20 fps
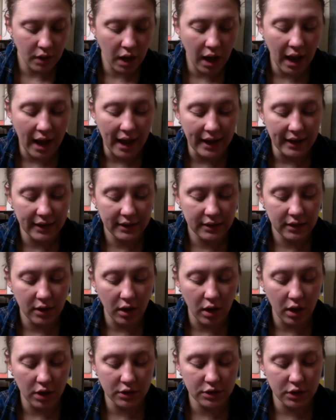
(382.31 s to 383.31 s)
Ah,
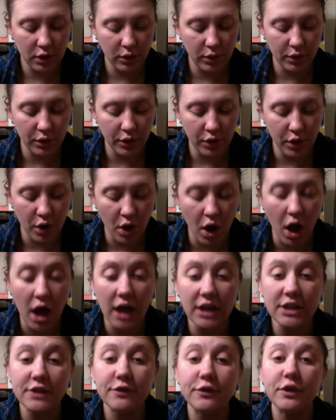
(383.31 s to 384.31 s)
also
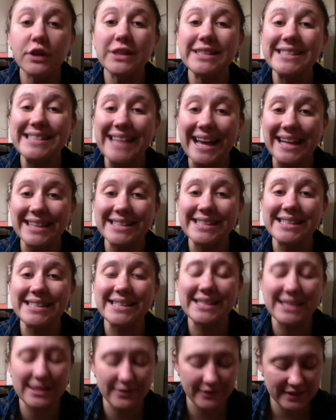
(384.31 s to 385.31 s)
not for
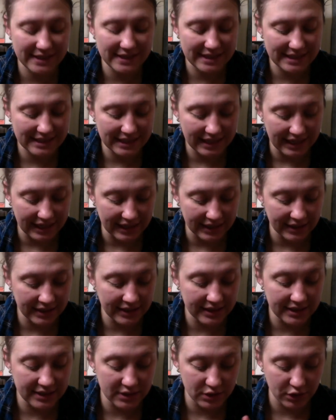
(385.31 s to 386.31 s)
sensitive skin.
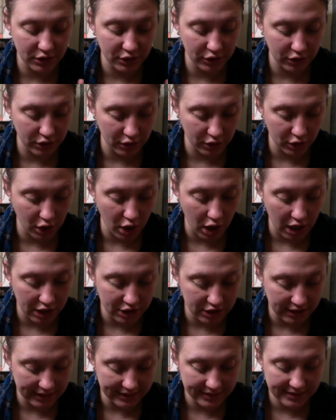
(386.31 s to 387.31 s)
These are the
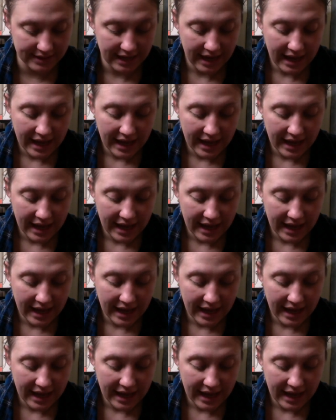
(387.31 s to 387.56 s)
cautions.